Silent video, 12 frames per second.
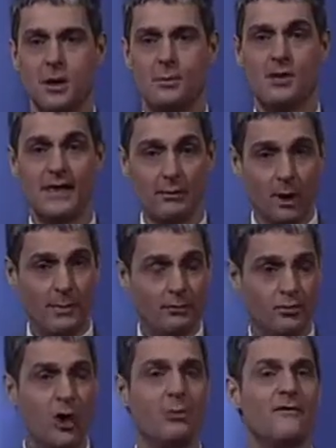But there will be
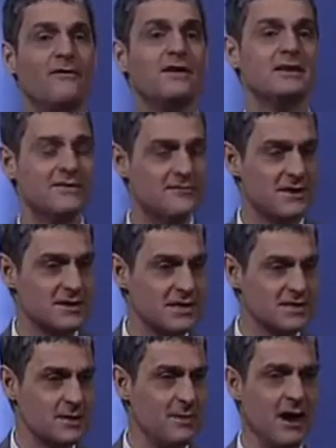room for
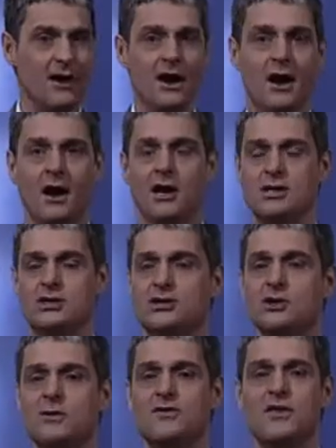differences about to
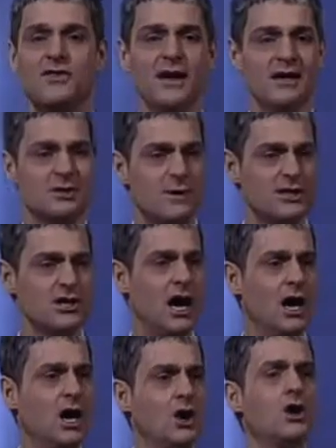do with the things which
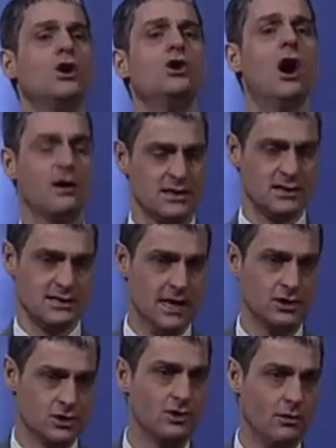are not
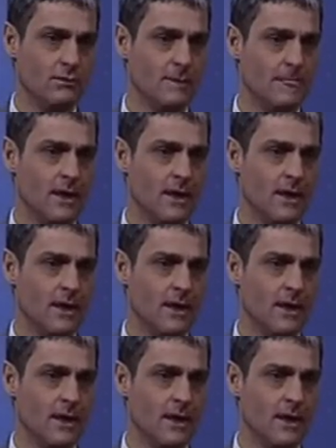central,